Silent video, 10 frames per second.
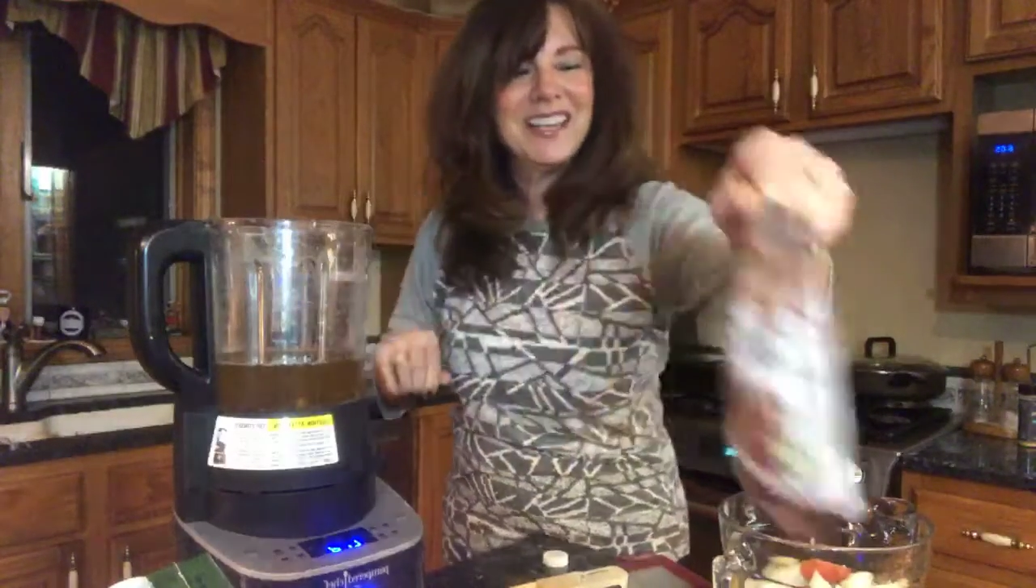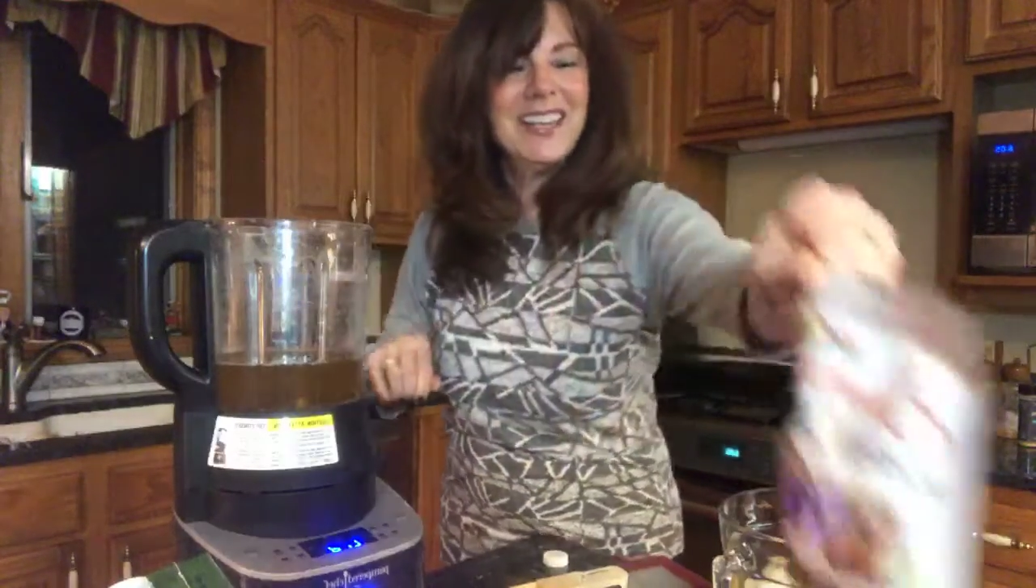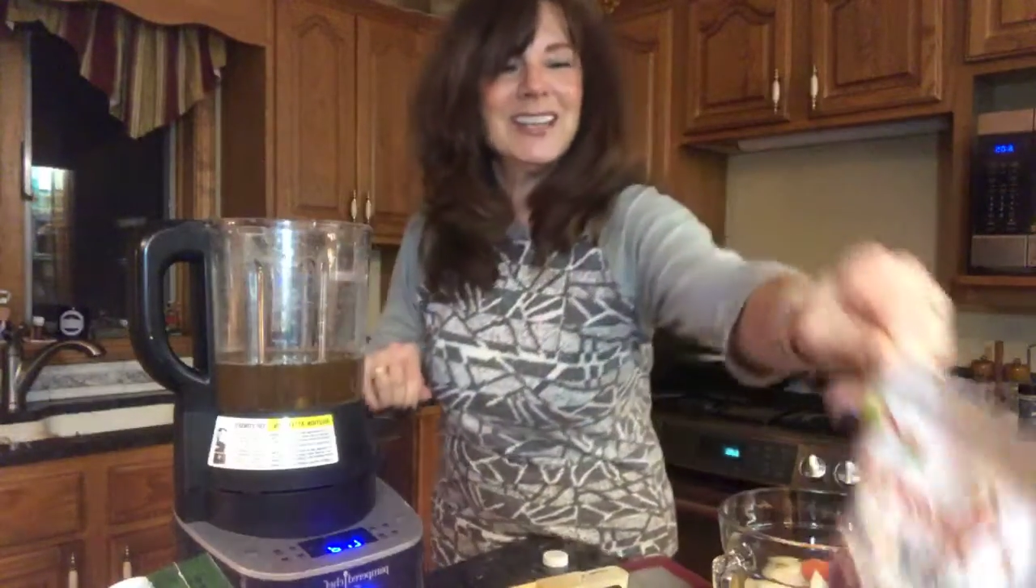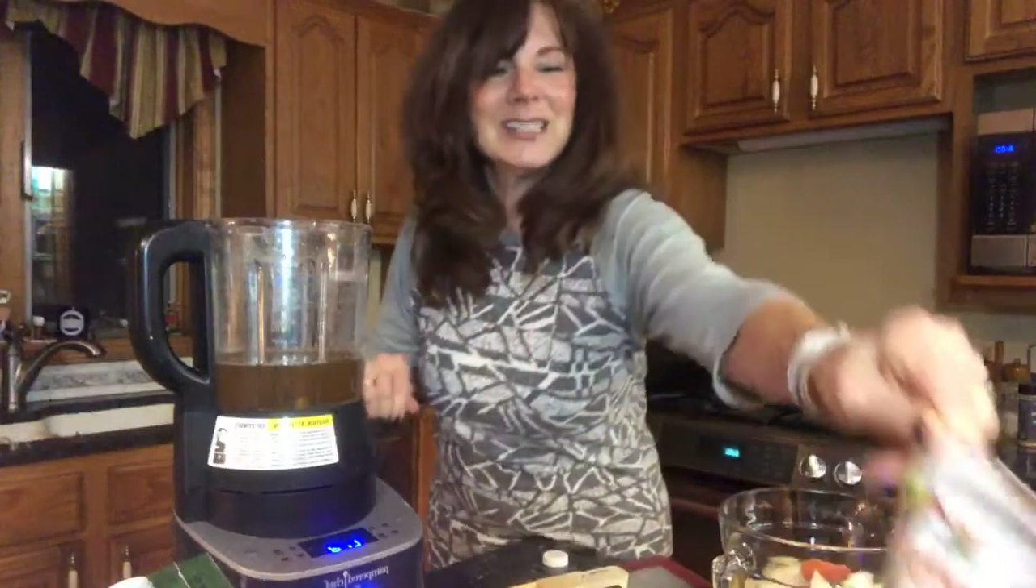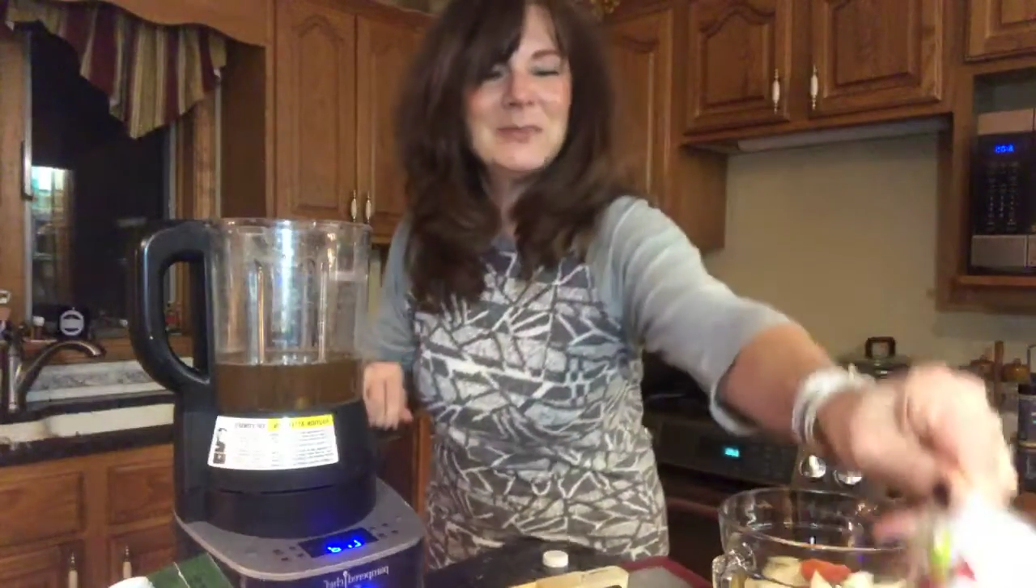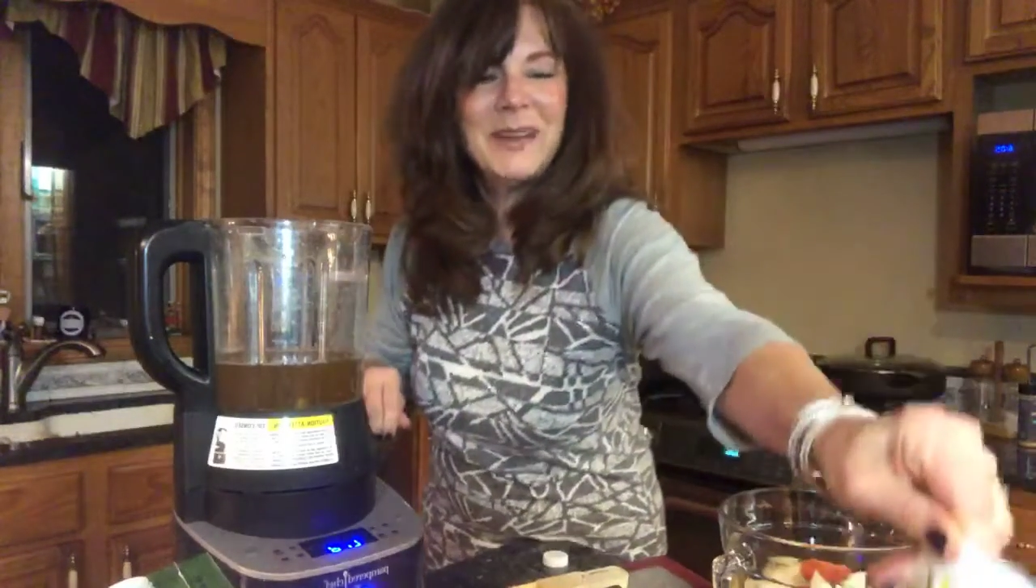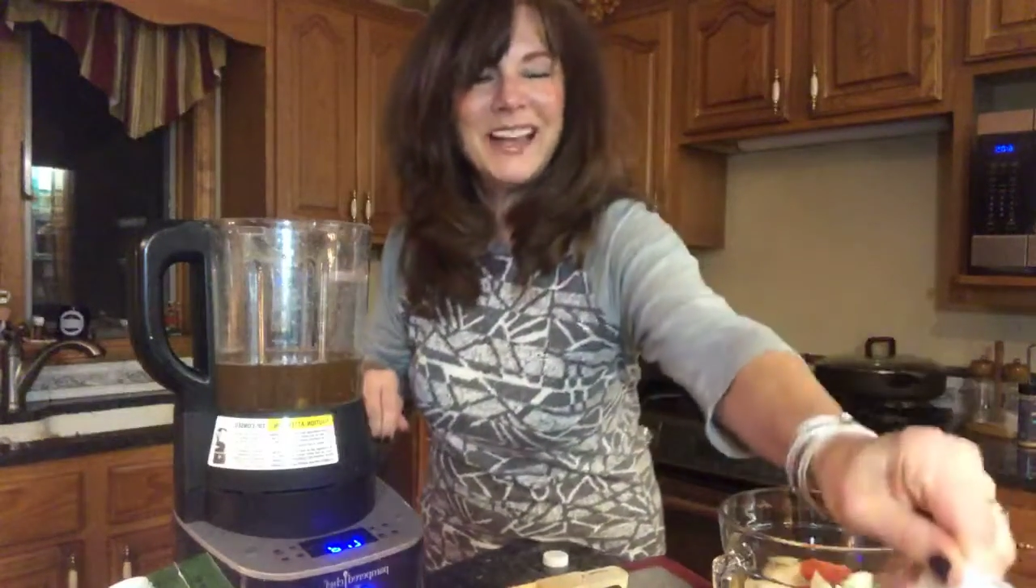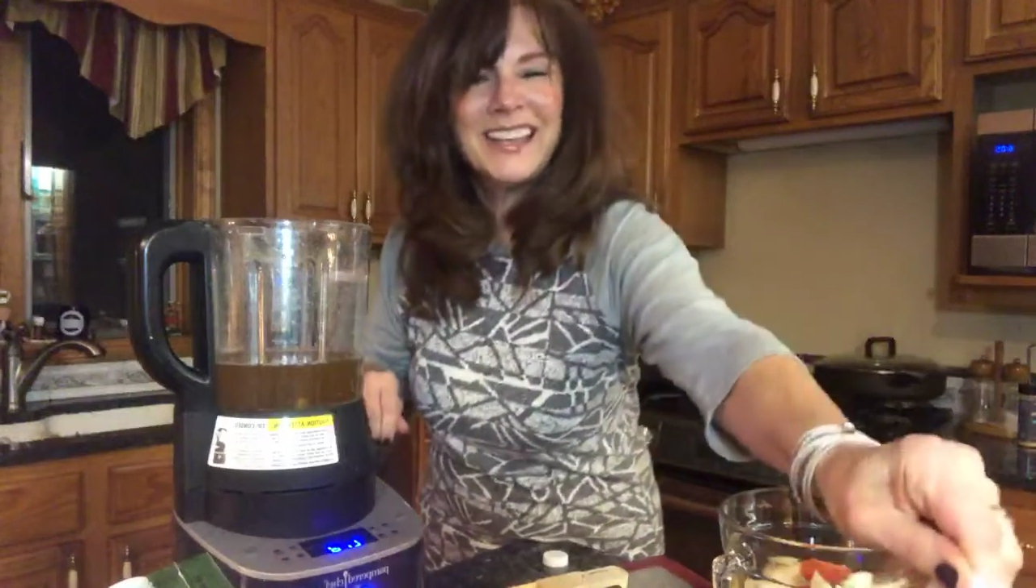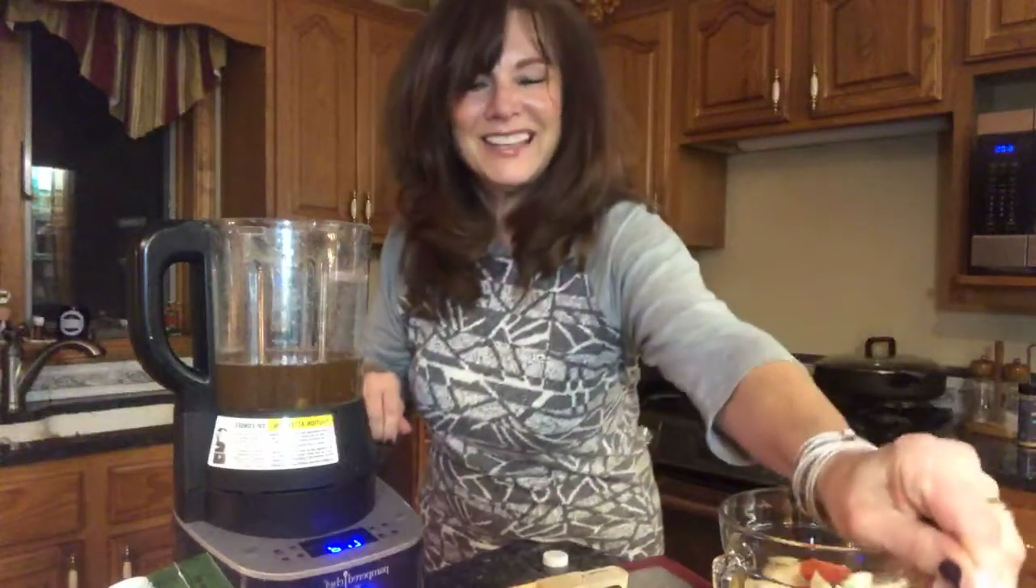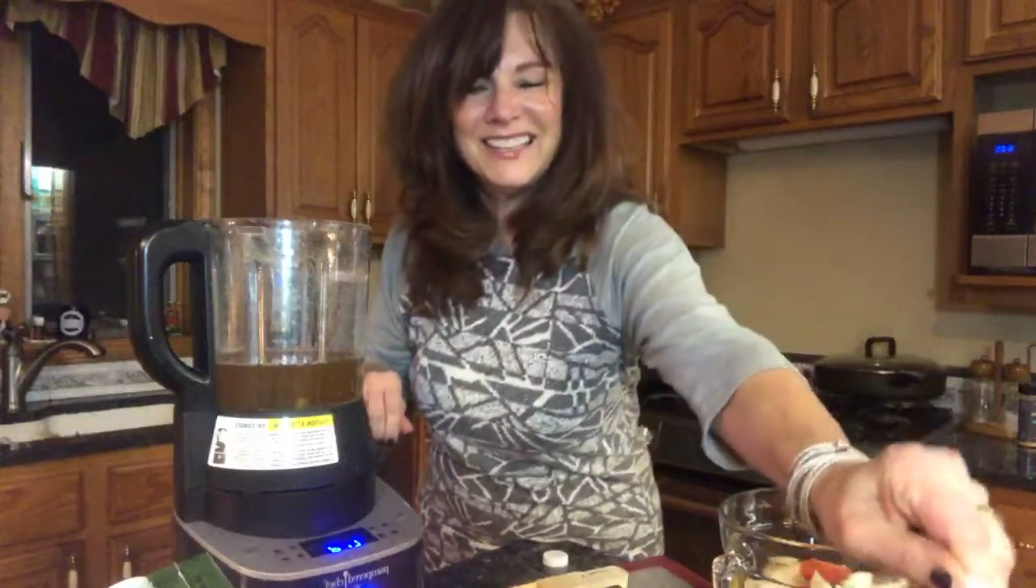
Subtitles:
kits back